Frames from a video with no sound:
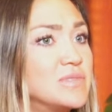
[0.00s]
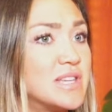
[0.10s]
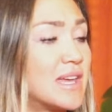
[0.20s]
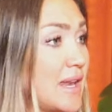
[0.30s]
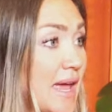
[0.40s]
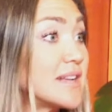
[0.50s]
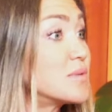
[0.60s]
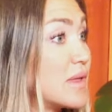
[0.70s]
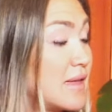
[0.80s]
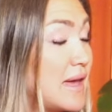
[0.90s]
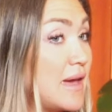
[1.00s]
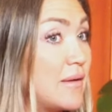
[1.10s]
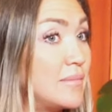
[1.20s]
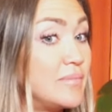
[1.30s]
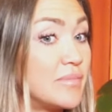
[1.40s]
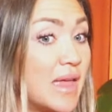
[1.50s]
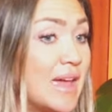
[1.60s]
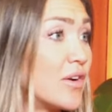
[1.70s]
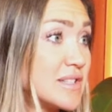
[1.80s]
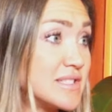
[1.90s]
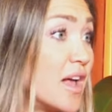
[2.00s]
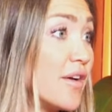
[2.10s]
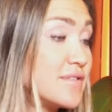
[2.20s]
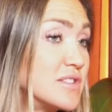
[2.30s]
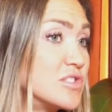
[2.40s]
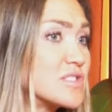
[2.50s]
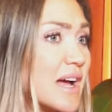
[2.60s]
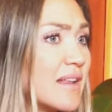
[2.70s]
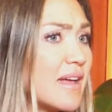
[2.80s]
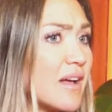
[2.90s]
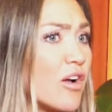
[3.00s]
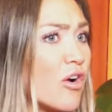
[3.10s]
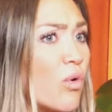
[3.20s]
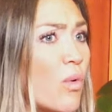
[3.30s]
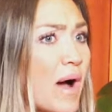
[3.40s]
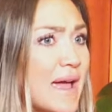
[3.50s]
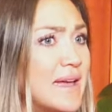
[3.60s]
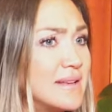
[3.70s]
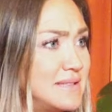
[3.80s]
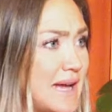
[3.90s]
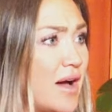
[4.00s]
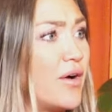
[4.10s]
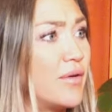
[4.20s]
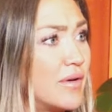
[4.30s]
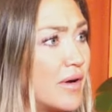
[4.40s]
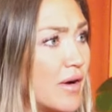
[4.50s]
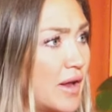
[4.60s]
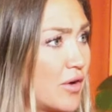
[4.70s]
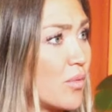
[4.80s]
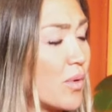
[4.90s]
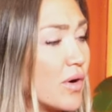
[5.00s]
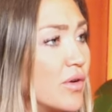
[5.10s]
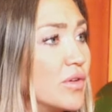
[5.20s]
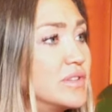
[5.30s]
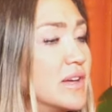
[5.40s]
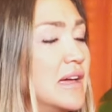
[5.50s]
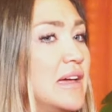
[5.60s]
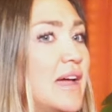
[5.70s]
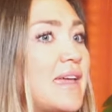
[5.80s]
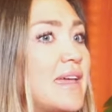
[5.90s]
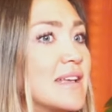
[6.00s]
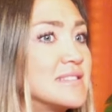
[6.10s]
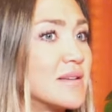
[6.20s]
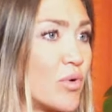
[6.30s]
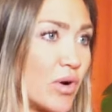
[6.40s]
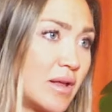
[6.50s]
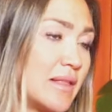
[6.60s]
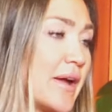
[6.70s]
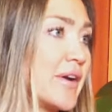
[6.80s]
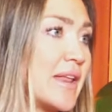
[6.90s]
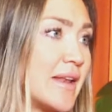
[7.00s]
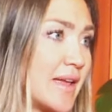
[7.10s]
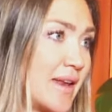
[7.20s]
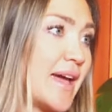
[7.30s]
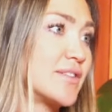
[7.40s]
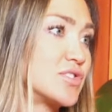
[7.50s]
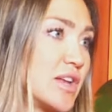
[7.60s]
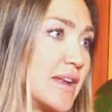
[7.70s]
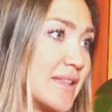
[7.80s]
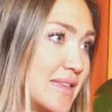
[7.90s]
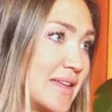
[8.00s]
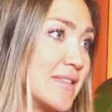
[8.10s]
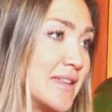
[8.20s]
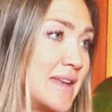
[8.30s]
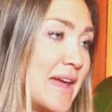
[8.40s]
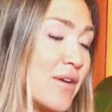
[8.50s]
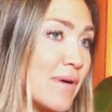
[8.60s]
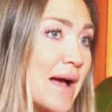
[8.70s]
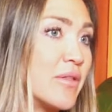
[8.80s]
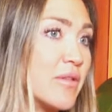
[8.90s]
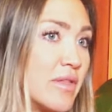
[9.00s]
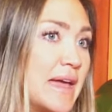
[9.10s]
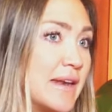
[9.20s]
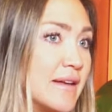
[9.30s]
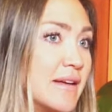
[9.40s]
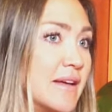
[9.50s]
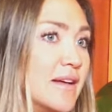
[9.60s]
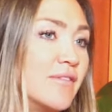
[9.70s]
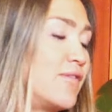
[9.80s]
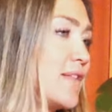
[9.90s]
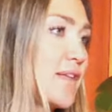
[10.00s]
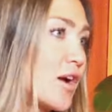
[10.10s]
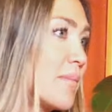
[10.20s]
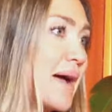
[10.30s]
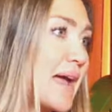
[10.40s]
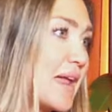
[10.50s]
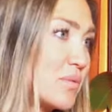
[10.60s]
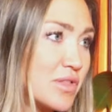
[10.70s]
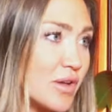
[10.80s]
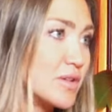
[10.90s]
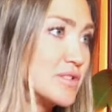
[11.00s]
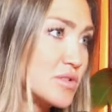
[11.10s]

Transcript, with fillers: to connect with Him and ourselves and just kind of like quiet down our inner world and get some more clarity and connection at the end of the day rather than filling our mind with a good